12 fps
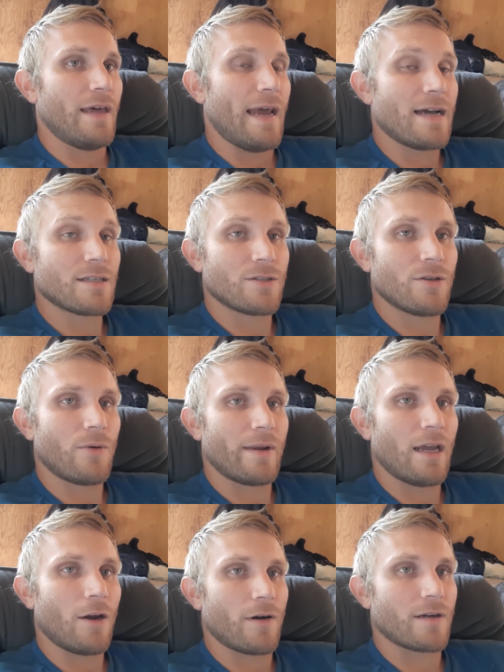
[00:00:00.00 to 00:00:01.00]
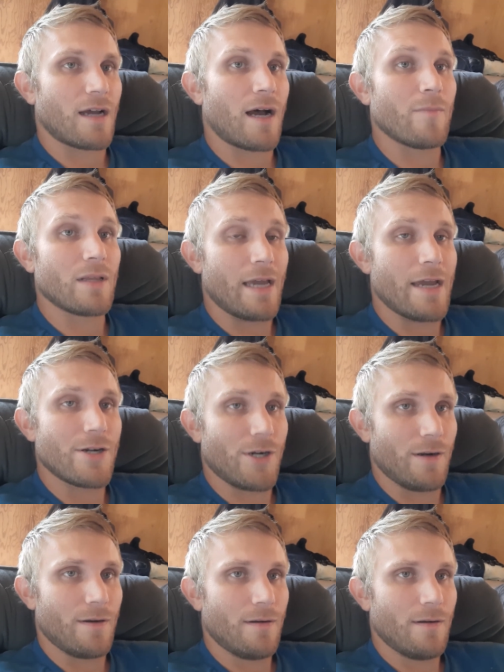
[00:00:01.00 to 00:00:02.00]
that has no inherent
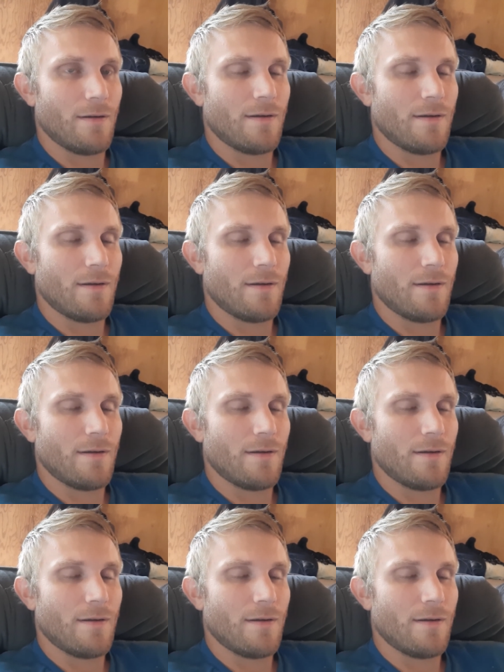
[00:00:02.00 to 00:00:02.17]
obligation,